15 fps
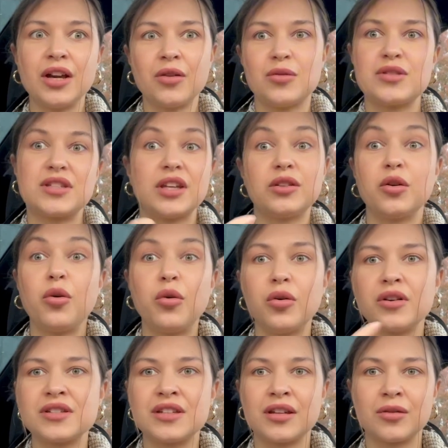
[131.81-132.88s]
we start
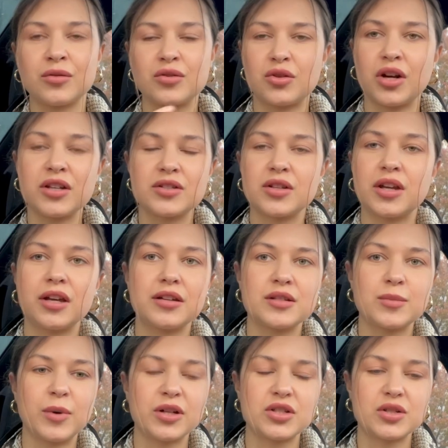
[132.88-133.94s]
hoarding and trying to get as
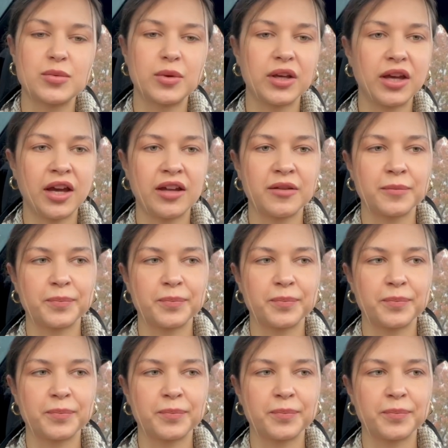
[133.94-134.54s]
much as we can.